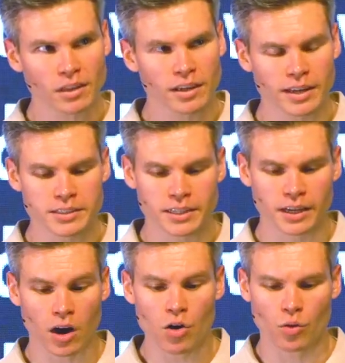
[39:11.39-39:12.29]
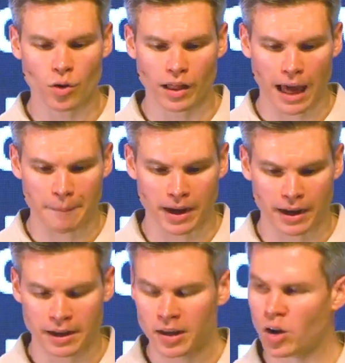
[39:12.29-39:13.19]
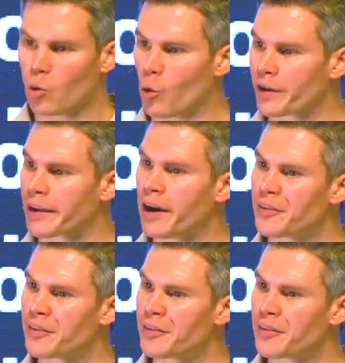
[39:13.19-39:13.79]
And he said, Oh, well, I'm uh, working